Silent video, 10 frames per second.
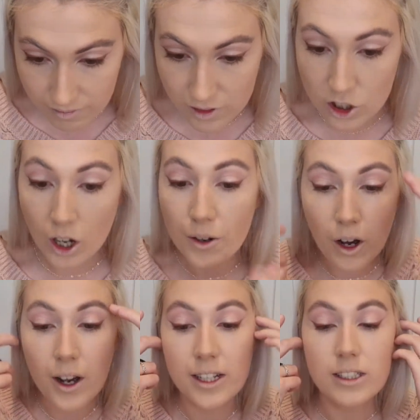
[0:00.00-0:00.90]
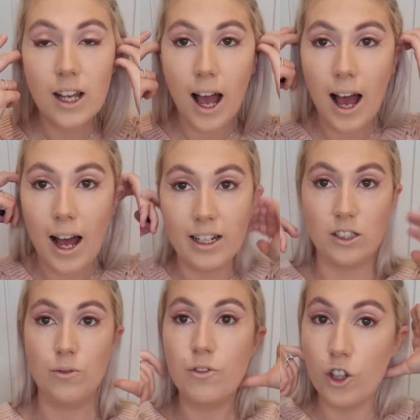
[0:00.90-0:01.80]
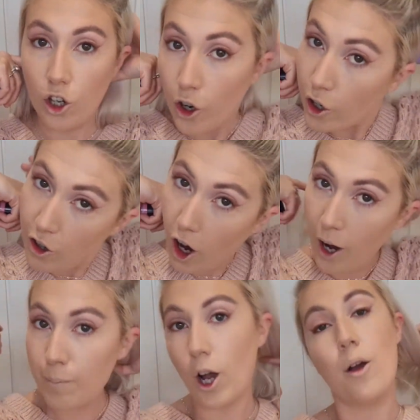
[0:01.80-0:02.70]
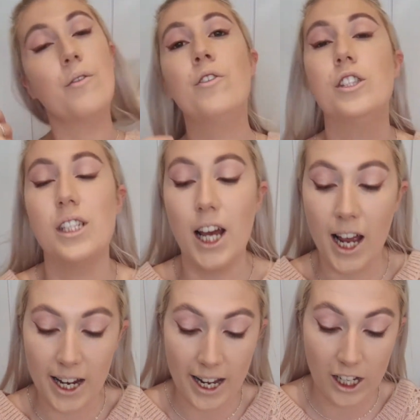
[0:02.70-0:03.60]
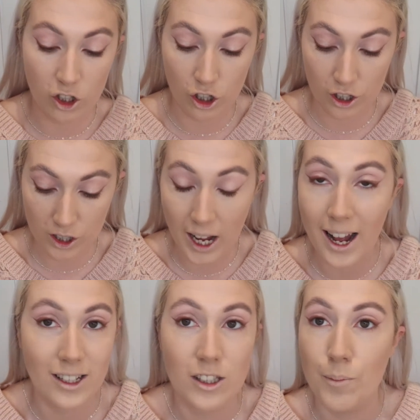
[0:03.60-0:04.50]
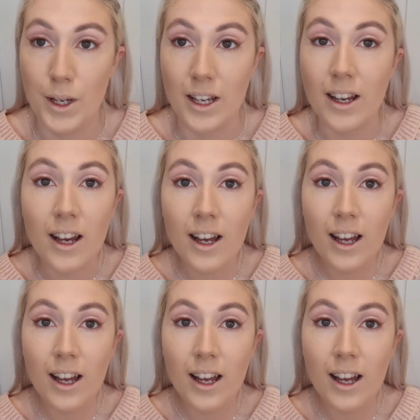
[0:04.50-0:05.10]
so nice, and for the look that I'm going for today, it just had to be,